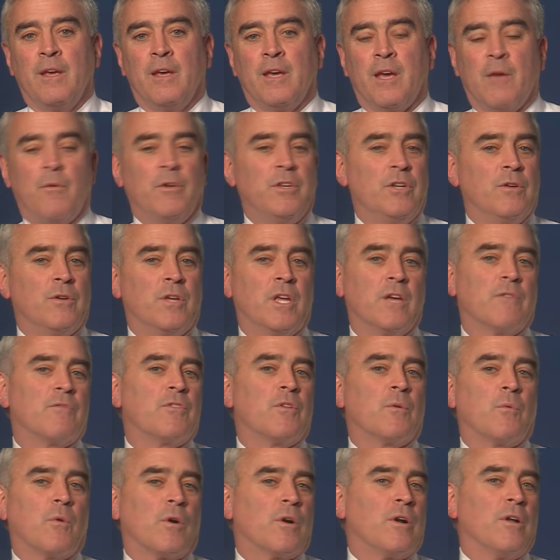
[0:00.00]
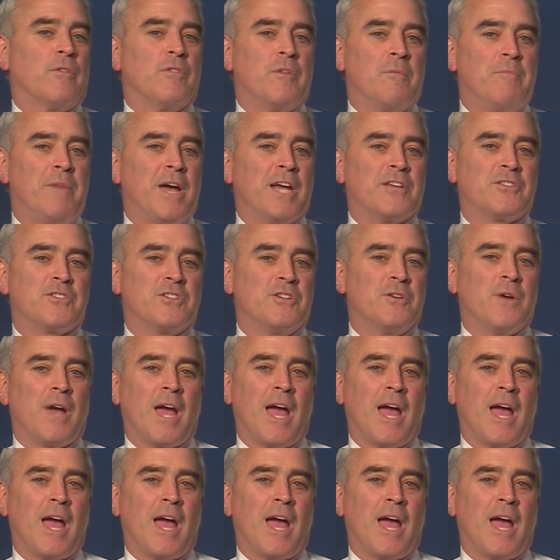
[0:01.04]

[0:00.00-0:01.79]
And when you give the world the best you